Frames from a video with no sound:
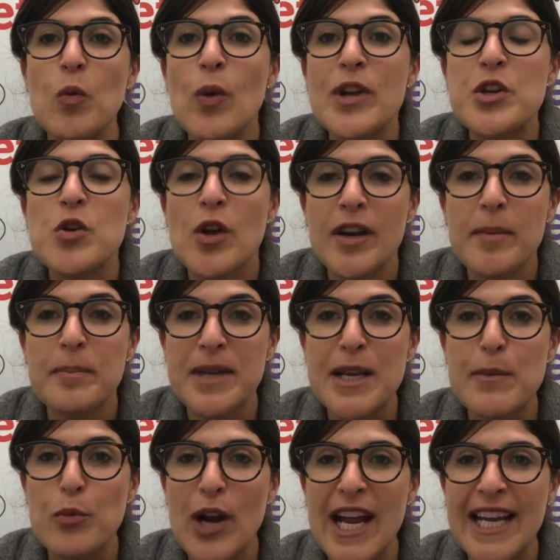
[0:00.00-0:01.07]
when you're not a
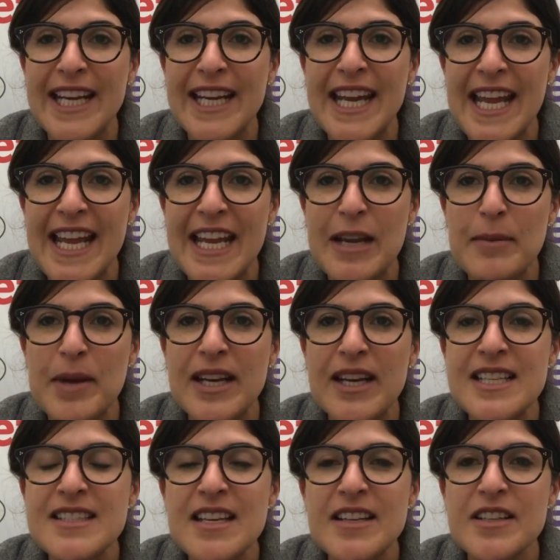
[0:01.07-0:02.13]
big brand name. And
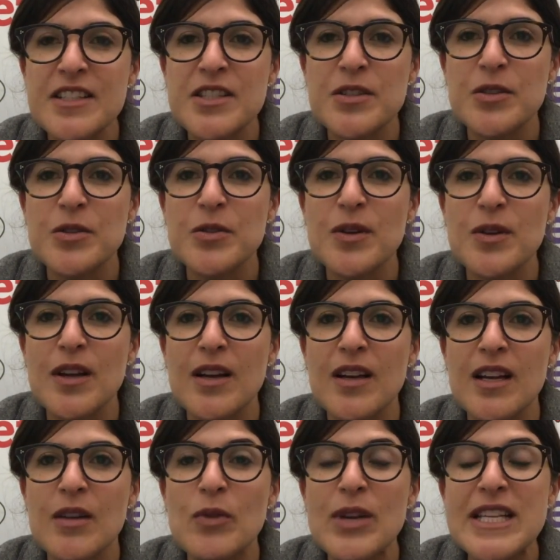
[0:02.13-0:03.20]
I started to
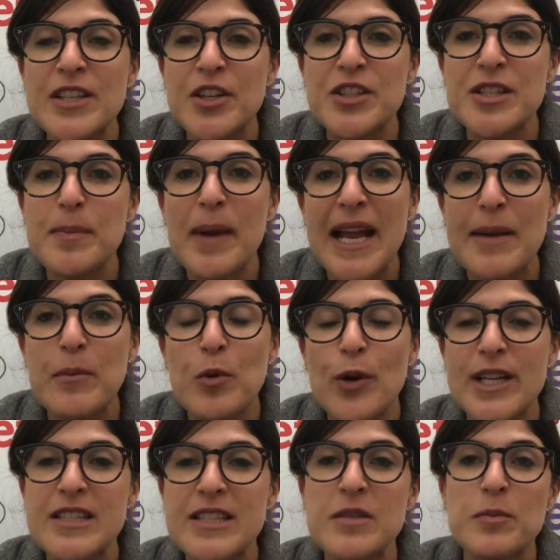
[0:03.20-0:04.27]
research the pain
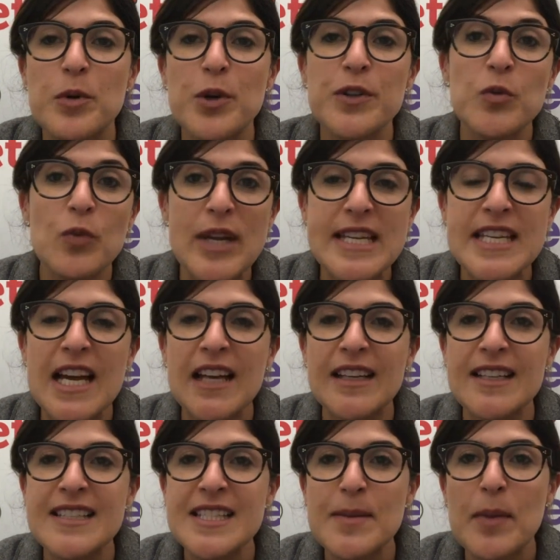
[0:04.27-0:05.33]
points on both the
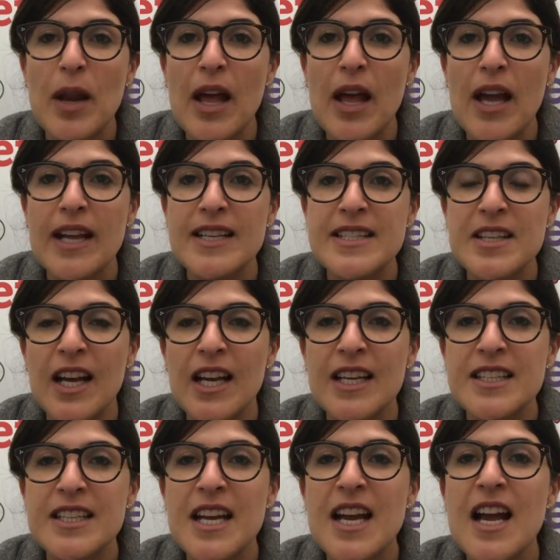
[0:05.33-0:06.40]
retail and supply
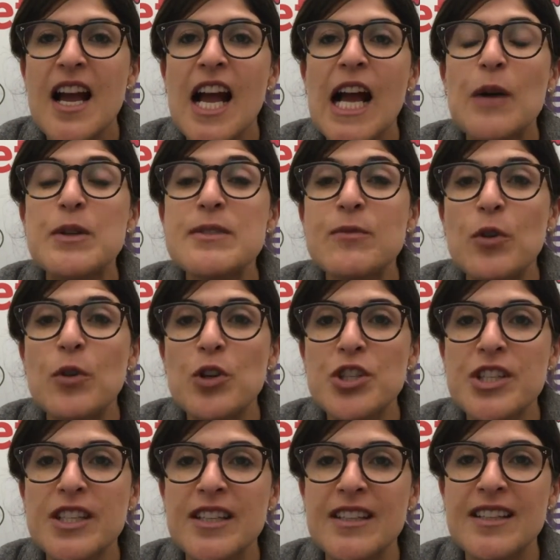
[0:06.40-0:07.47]
side. I was
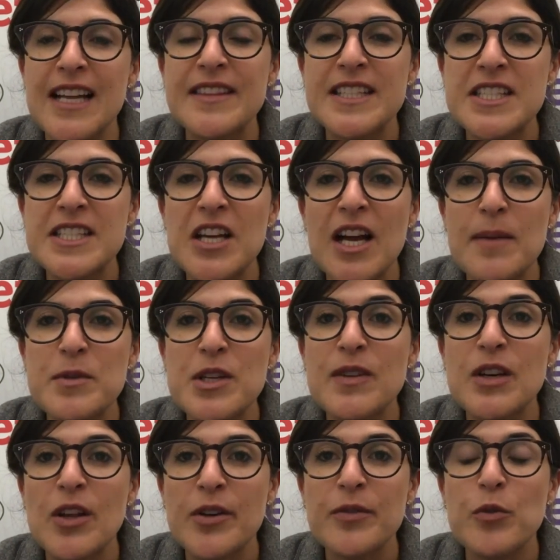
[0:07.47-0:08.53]
fortunate at the time to have a
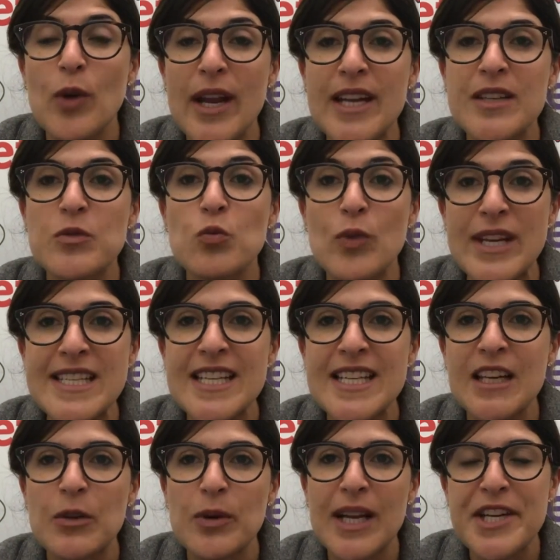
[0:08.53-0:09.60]
lot of great
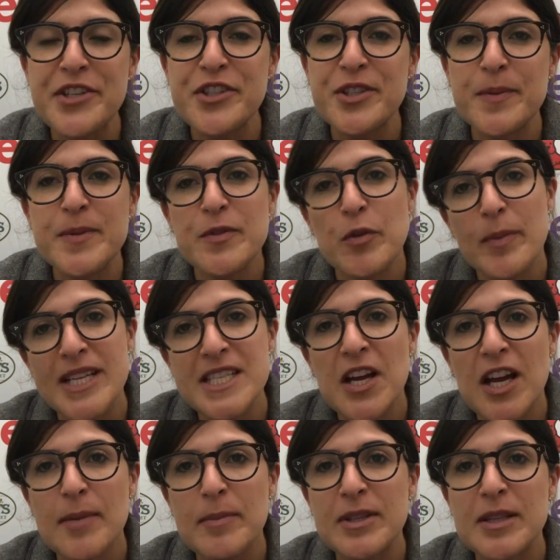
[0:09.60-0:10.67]
retailer relationships for my
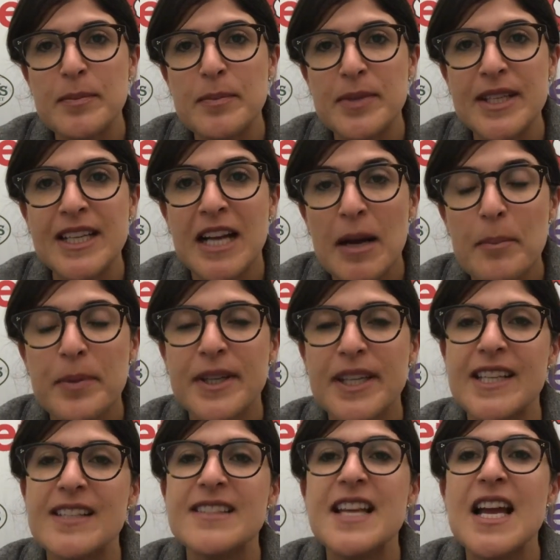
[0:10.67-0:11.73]
time at the big
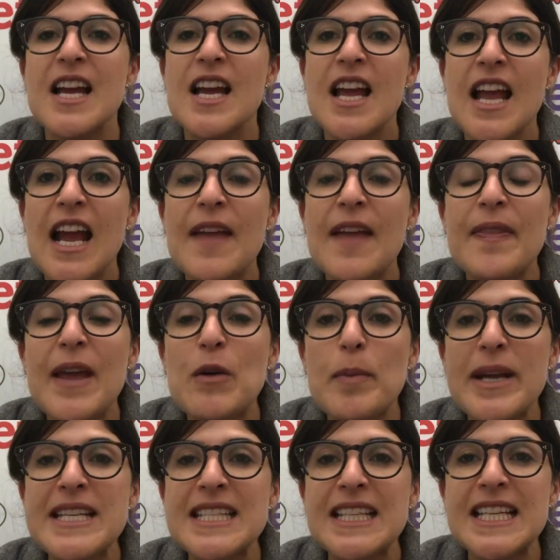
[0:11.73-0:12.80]
companies. And they were
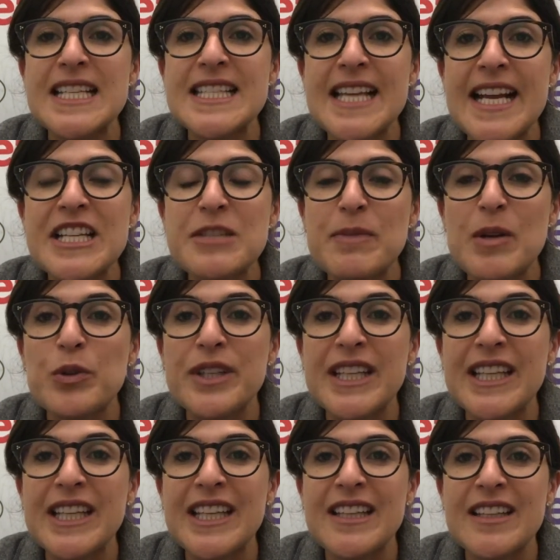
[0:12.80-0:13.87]
basically saying to me, well,
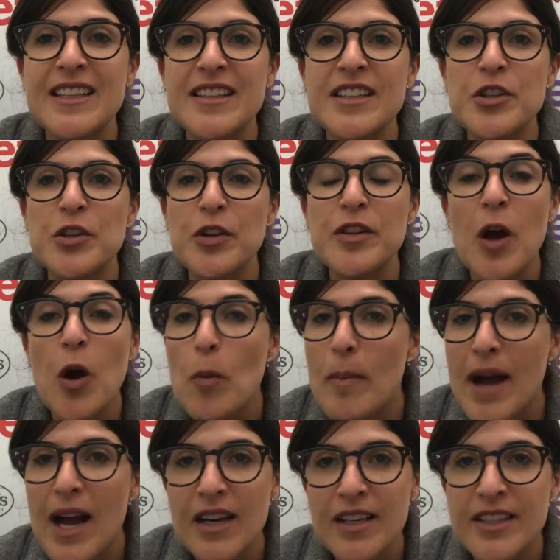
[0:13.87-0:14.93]
Nicky, the whole
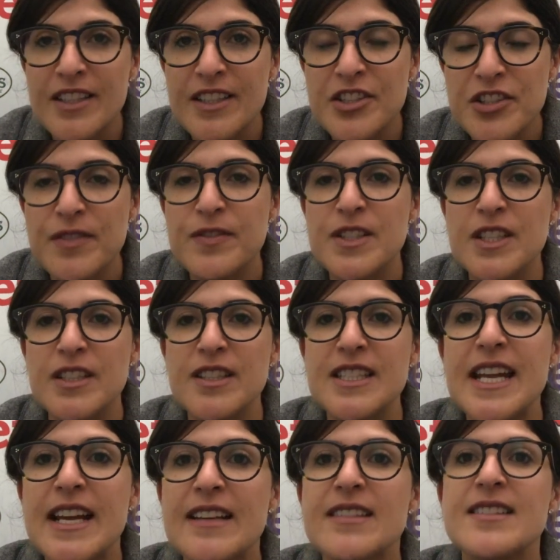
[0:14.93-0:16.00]
market has
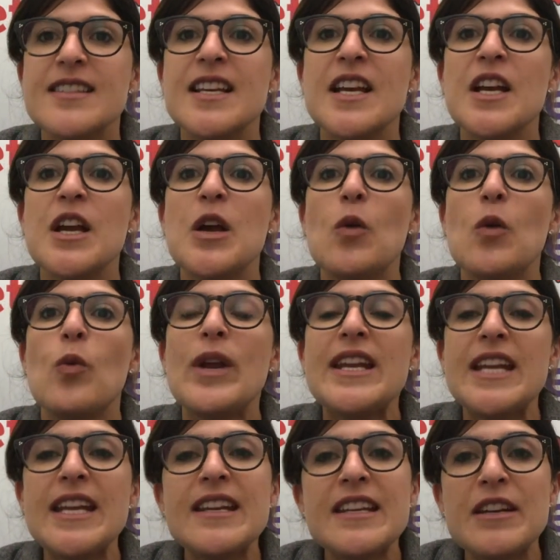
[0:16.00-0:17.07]
shifted. Yes, we
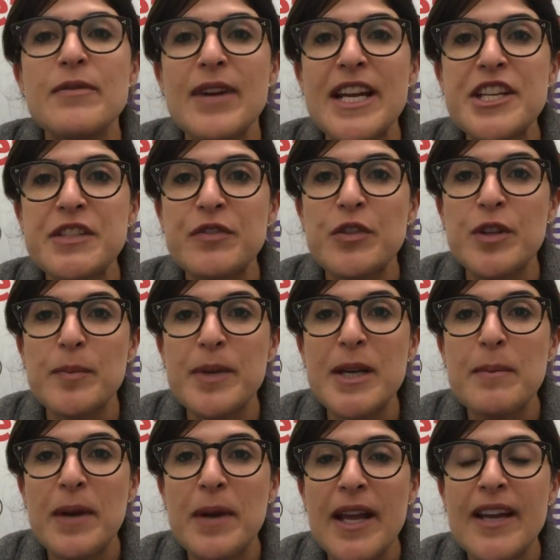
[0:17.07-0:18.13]
need innovation from the
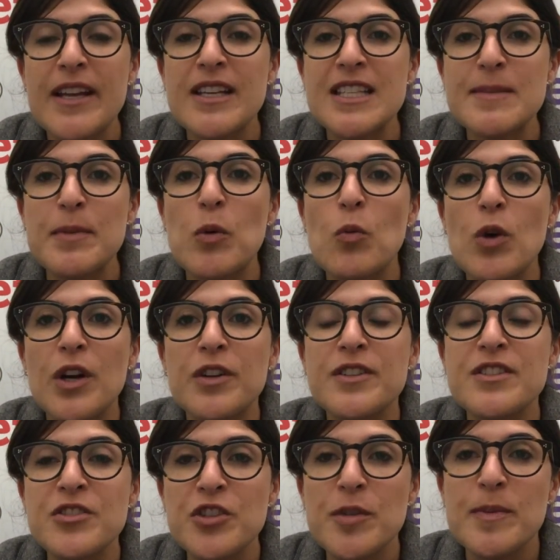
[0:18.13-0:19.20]
big players, but what
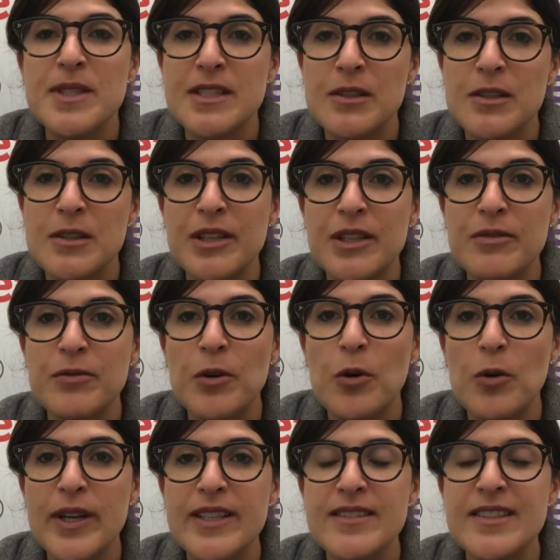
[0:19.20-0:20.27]
consumers are looking
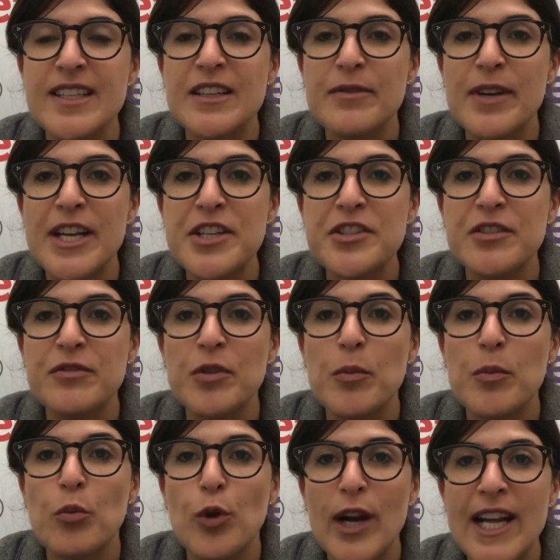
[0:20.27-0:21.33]
for is innovation
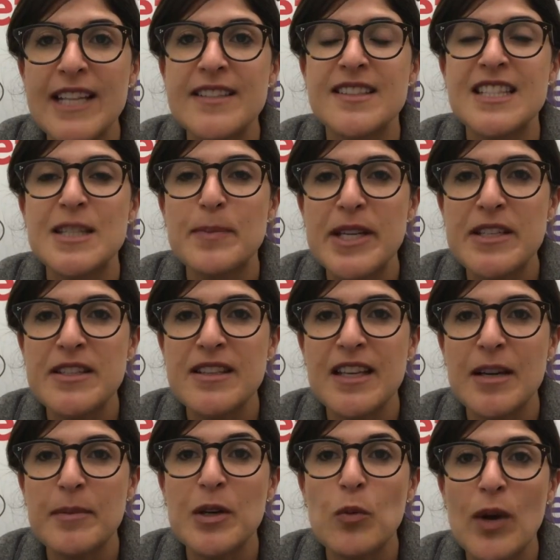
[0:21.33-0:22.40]
from brands that speak to
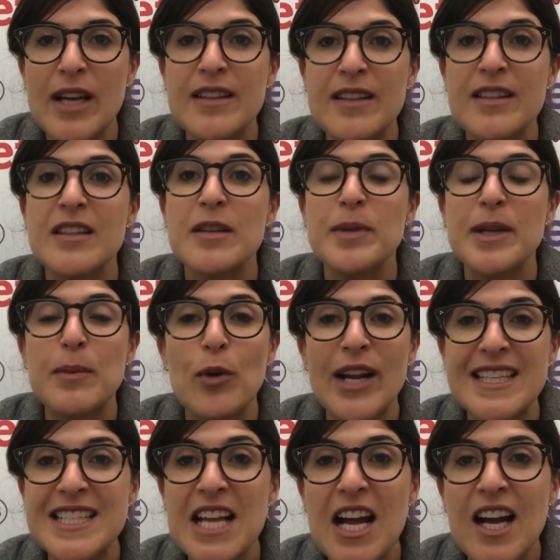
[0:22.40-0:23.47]
them in a way that the big
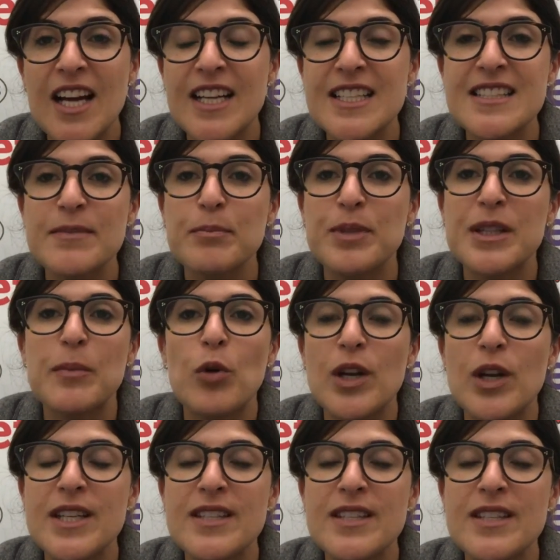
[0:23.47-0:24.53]
brands can't. But the
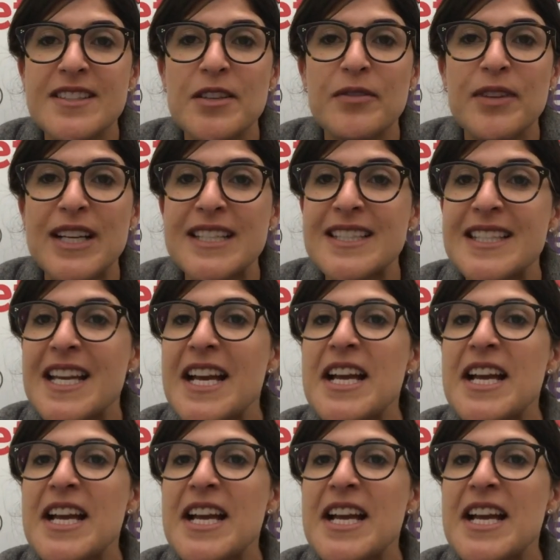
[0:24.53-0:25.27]
process of us